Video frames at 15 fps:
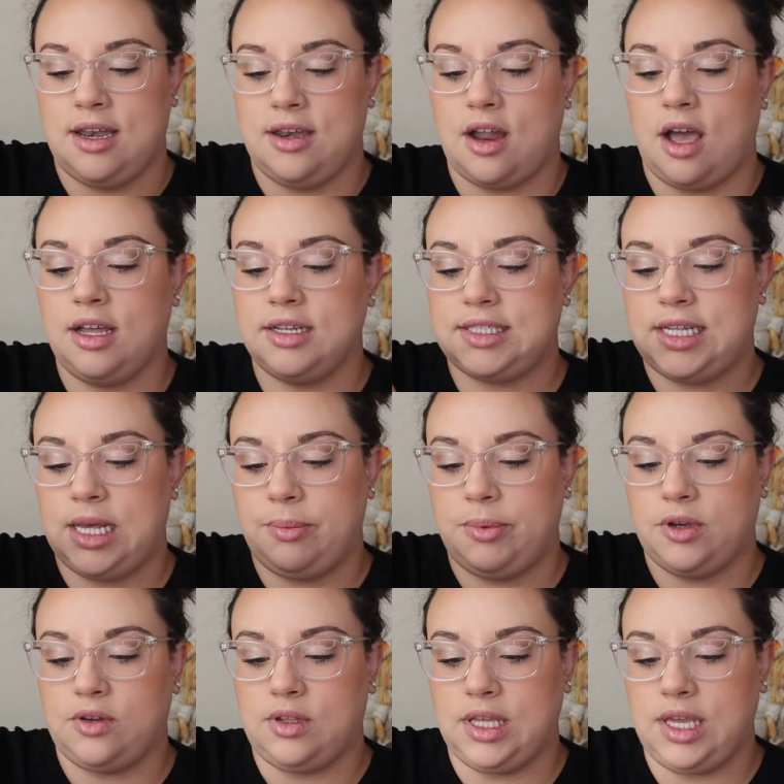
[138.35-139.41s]
not
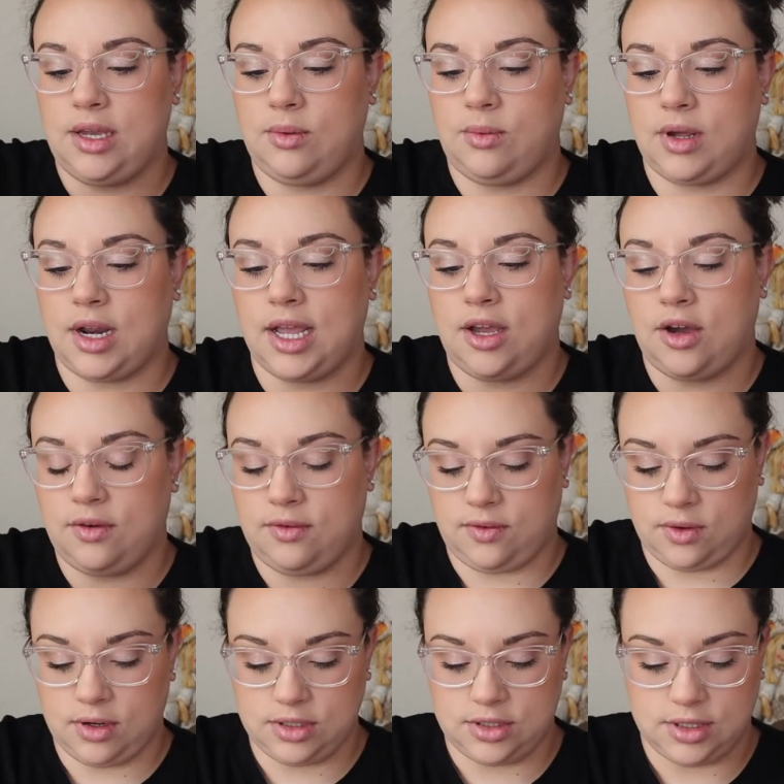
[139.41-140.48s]
typically what I go
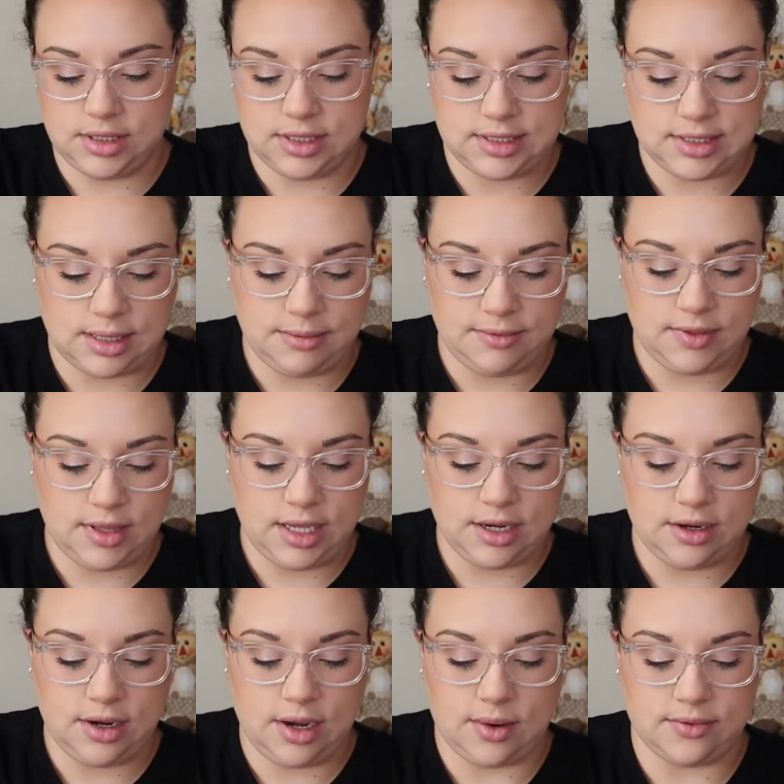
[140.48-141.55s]
for during this time of the
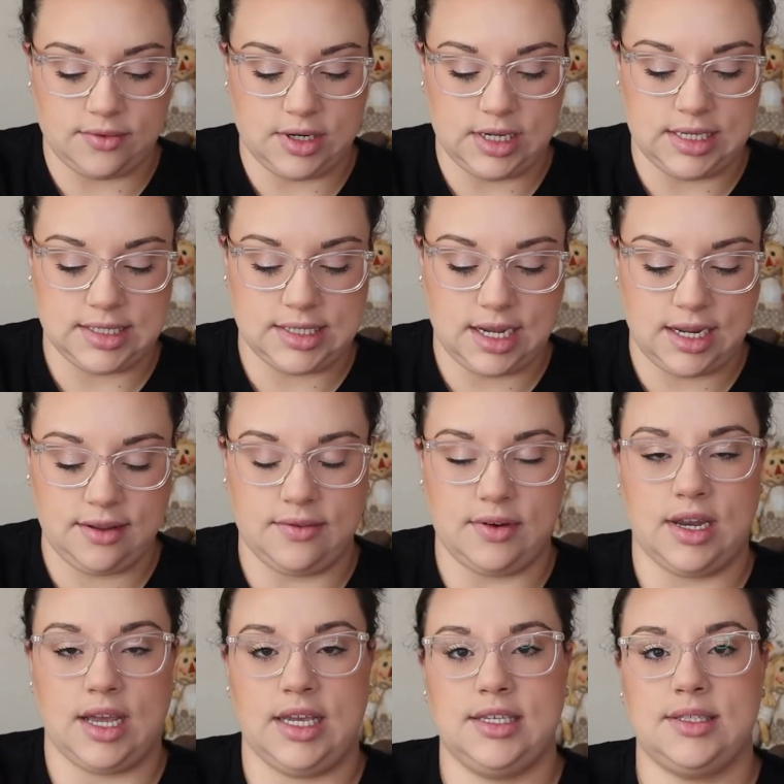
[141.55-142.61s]
year. However, it is kind of
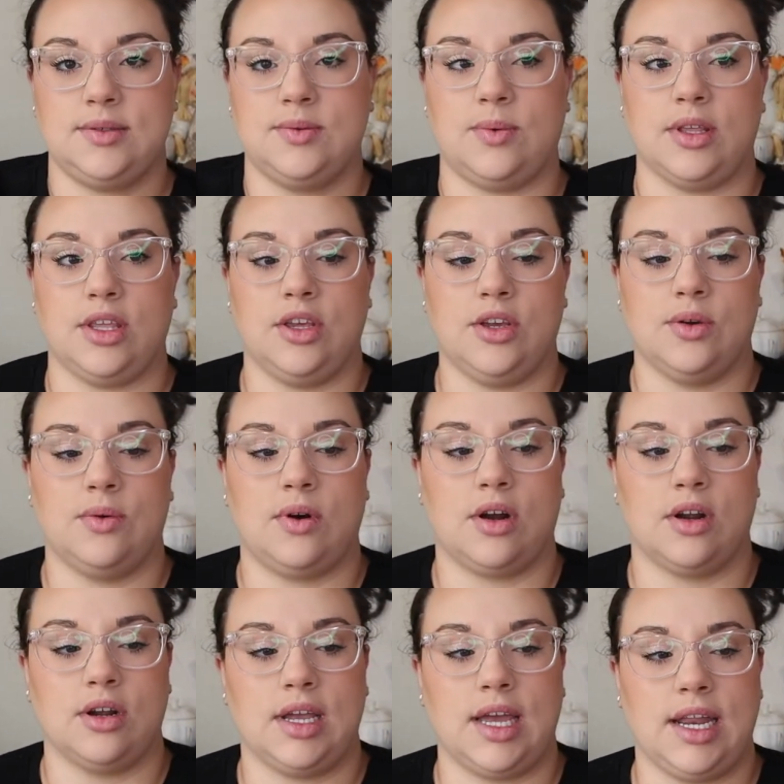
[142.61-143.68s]
nice when you
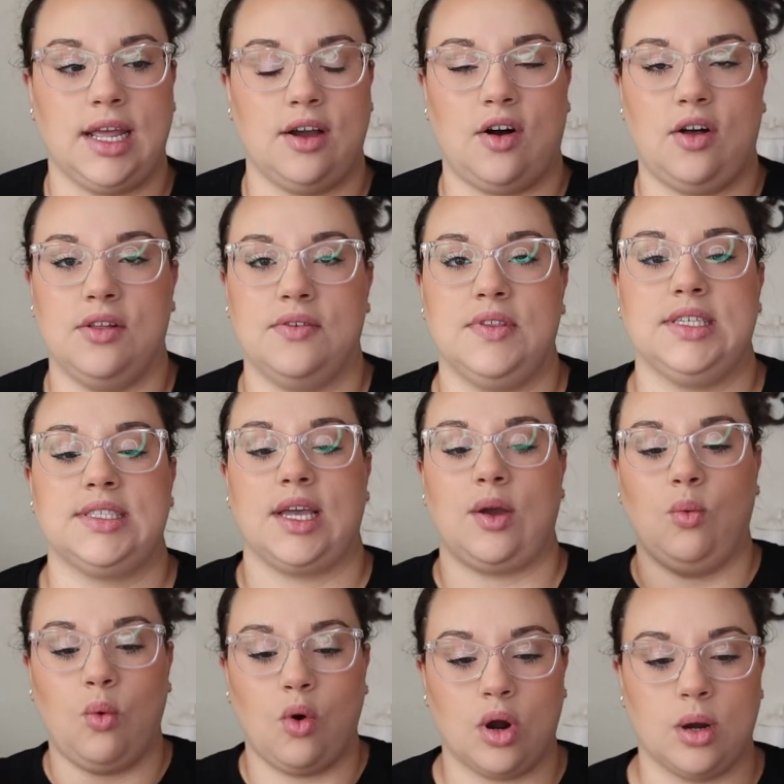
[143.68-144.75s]
are getting all of these like
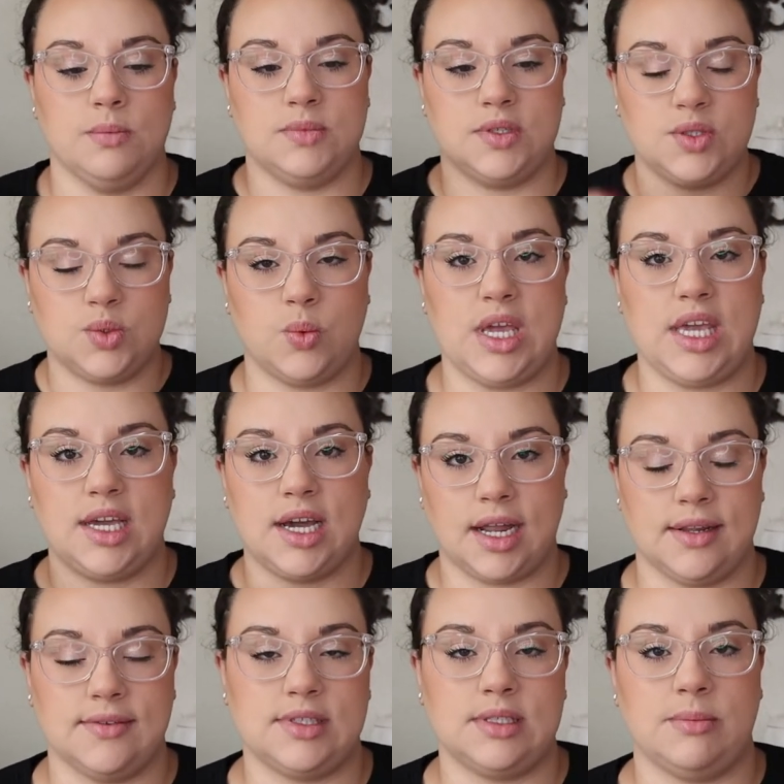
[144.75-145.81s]
warm, sweet
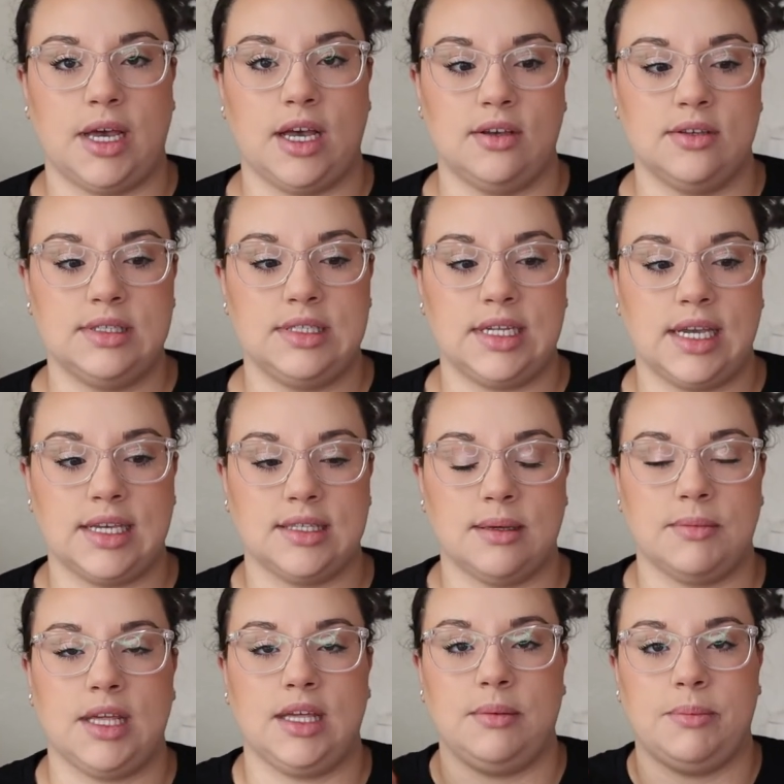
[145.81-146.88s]
kind of smells to get
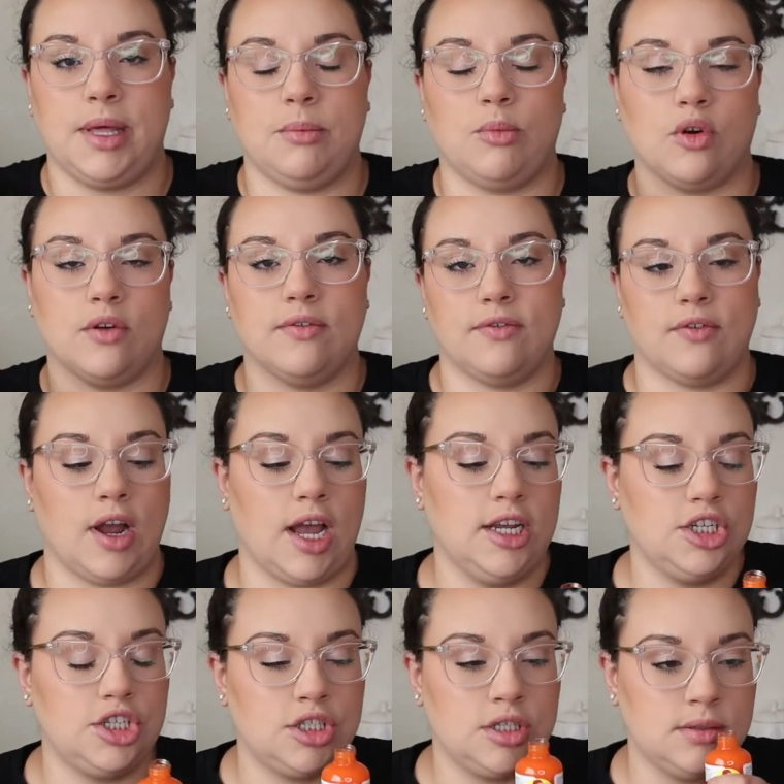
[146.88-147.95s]
something a bit more
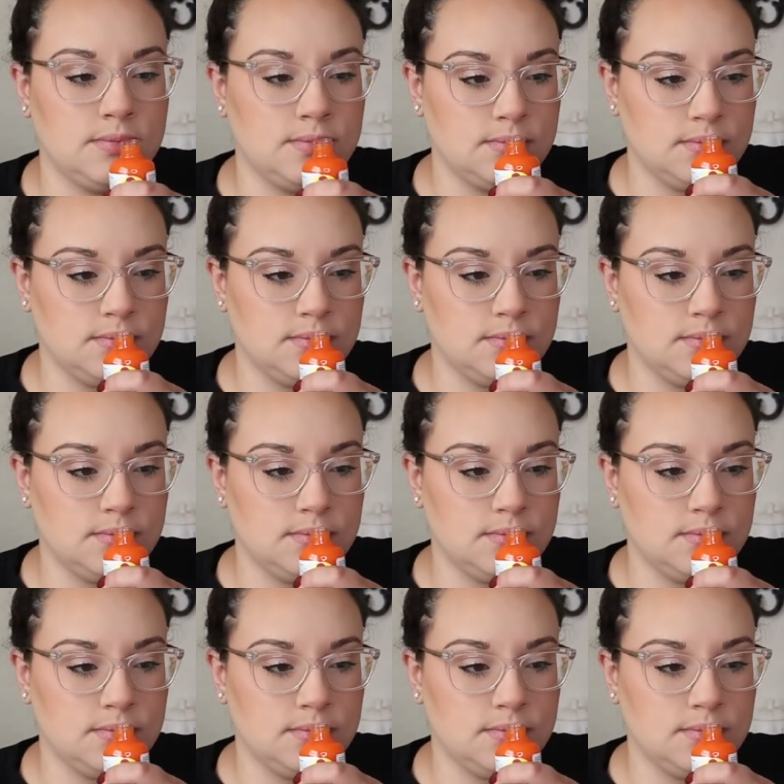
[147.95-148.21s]
fresh.